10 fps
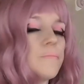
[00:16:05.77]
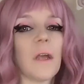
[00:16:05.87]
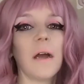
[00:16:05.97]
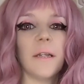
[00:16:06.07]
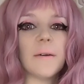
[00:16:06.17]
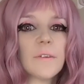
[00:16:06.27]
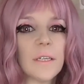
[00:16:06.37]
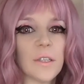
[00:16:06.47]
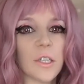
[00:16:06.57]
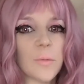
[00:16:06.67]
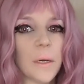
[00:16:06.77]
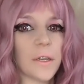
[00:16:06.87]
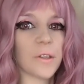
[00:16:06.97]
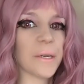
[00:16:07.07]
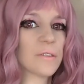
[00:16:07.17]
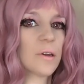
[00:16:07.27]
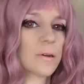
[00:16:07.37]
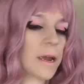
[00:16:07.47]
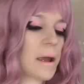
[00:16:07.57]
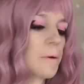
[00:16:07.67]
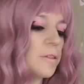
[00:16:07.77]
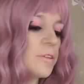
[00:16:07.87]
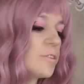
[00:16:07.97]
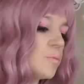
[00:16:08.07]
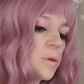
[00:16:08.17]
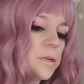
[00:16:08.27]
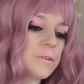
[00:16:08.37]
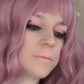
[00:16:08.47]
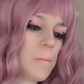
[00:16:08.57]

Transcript: I never eat this many things on camera. This is weird.